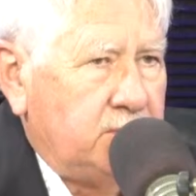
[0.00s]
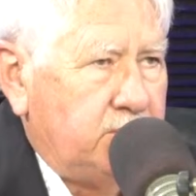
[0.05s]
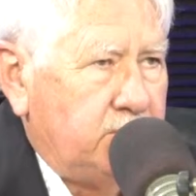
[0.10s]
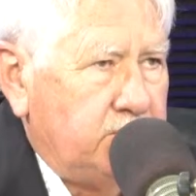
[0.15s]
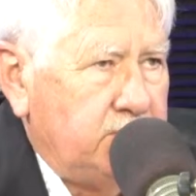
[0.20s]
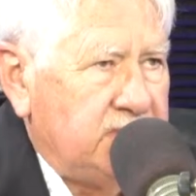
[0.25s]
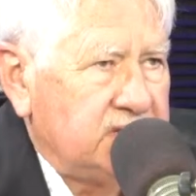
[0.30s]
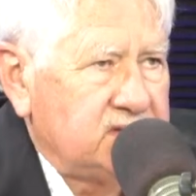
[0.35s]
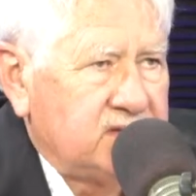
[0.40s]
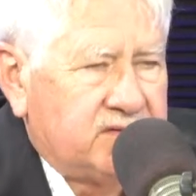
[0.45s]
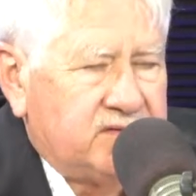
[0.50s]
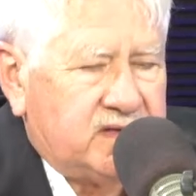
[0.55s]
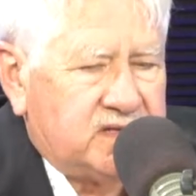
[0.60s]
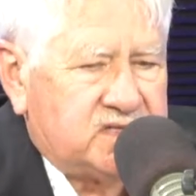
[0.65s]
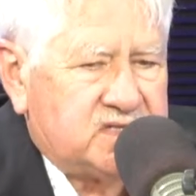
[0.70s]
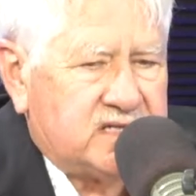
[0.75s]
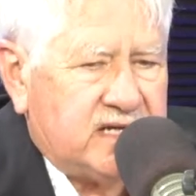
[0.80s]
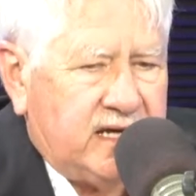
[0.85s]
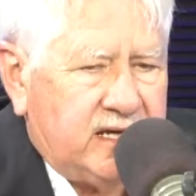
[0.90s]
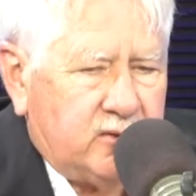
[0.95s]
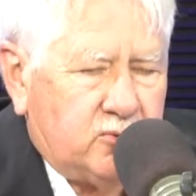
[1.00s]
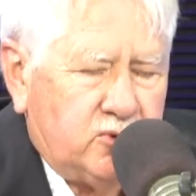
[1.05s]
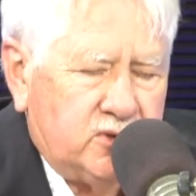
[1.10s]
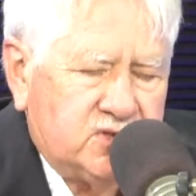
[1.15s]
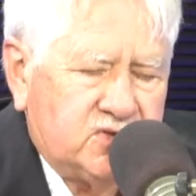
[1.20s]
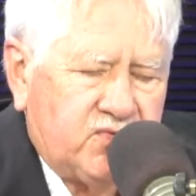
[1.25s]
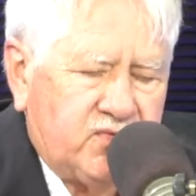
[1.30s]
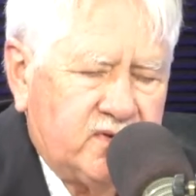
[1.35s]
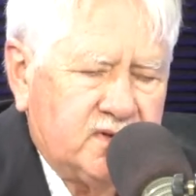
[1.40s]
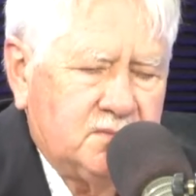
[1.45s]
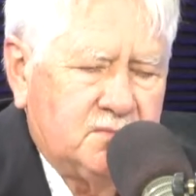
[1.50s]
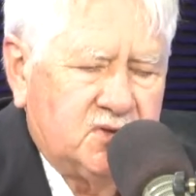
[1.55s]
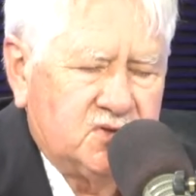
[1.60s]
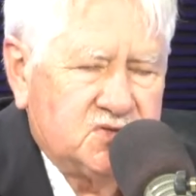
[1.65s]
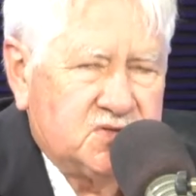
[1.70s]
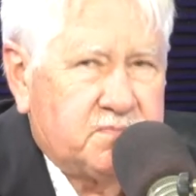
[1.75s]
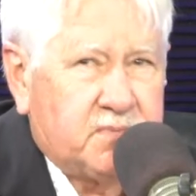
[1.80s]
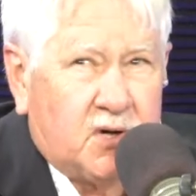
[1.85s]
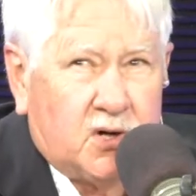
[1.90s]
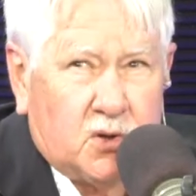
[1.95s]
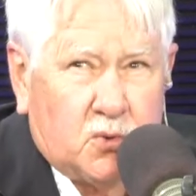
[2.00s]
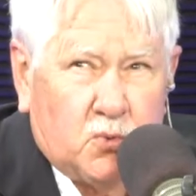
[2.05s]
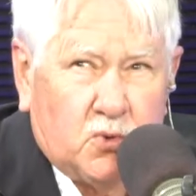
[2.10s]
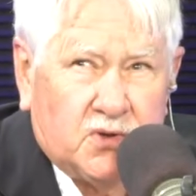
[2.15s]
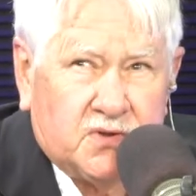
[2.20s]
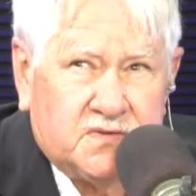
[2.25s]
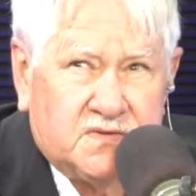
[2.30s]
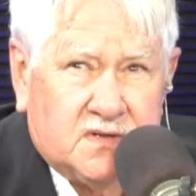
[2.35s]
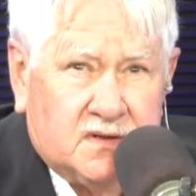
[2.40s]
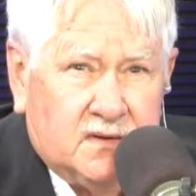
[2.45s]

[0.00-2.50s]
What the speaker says: middle of the state, which for the most part was